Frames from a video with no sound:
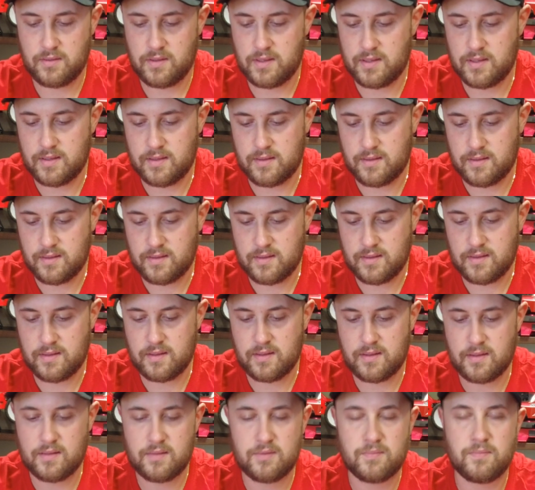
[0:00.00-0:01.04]

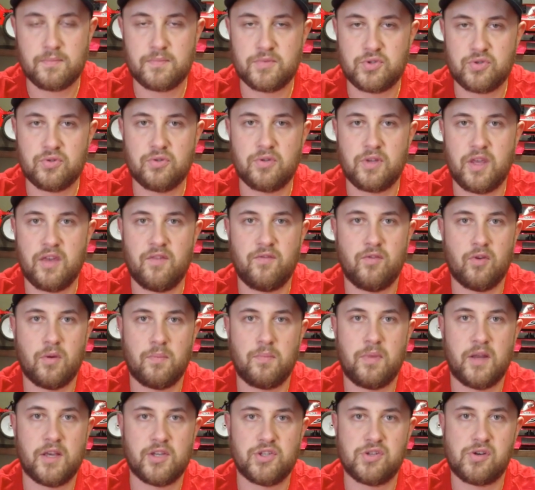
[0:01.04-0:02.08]
It should give you a
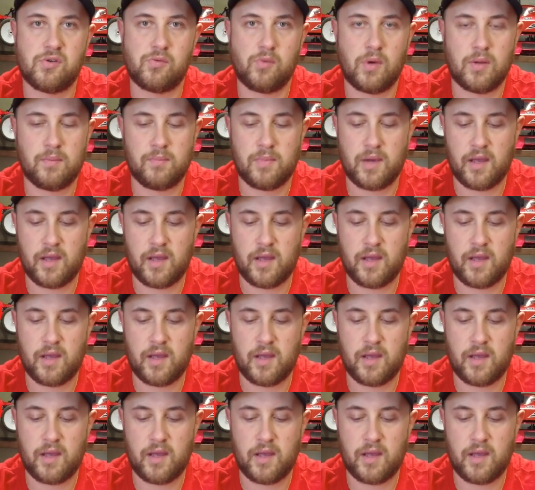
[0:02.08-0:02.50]
pleasure when